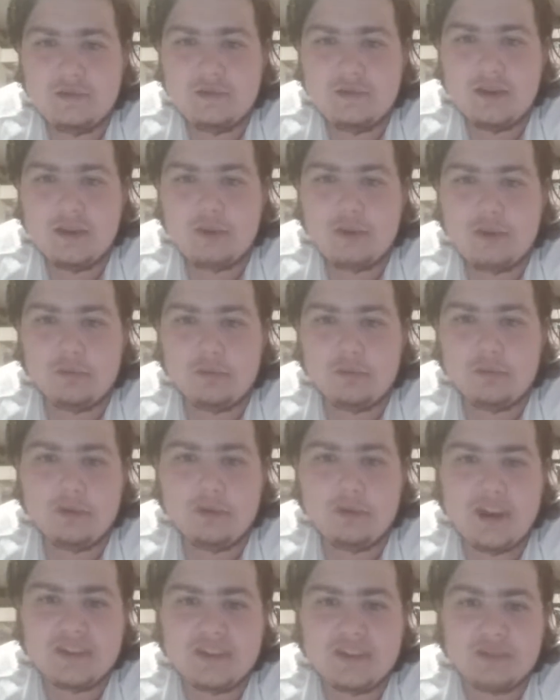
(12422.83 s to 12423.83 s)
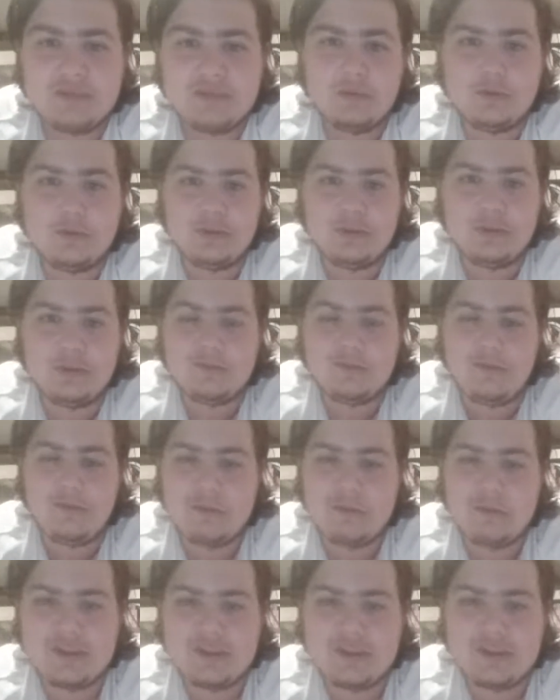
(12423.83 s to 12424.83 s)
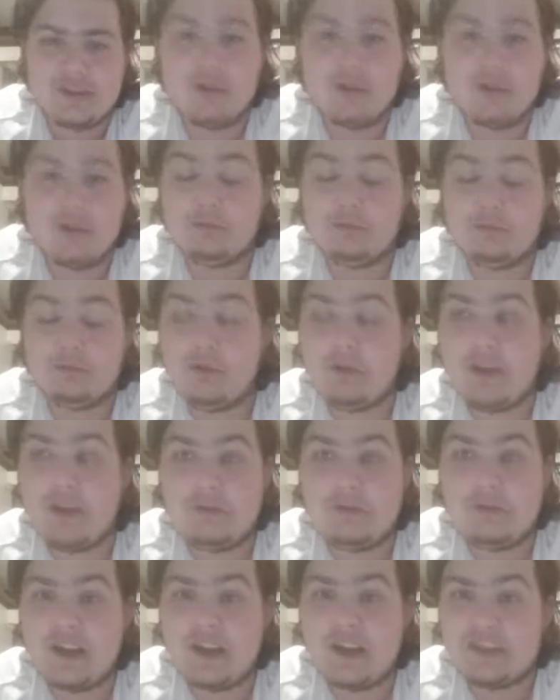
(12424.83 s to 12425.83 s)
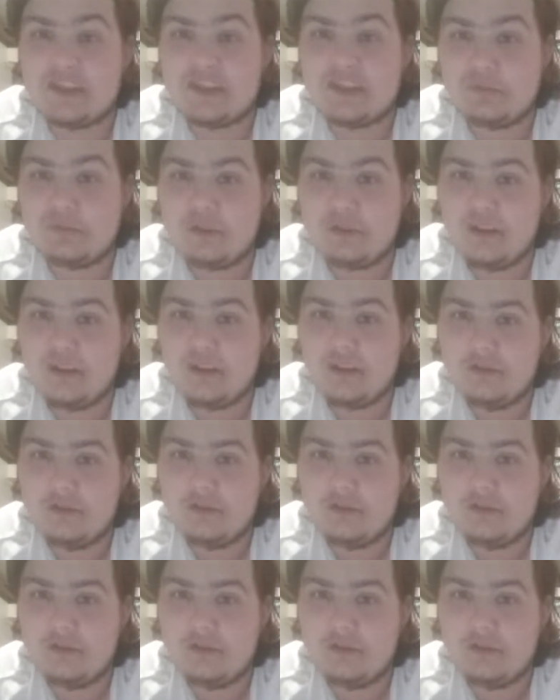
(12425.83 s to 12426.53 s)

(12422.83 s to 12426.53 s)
I hope Rodan is cool. He's my favorite monster. Oh, Rodan will not disappoint you.